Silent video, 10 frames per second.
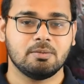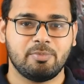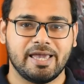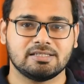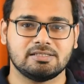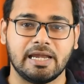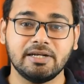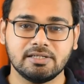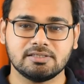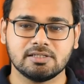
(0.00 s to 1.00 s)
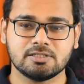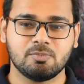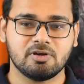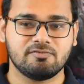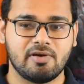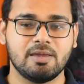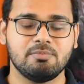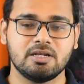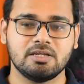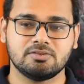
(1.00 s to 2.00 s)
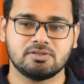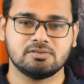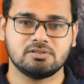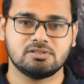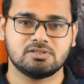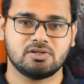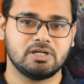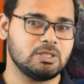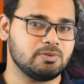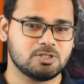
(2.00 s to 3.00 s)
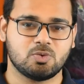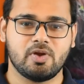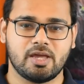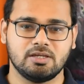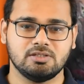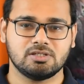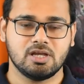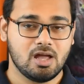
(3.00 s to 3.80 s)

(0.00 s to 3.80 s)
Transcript: packs ninety-six point five million transistors into a square inch.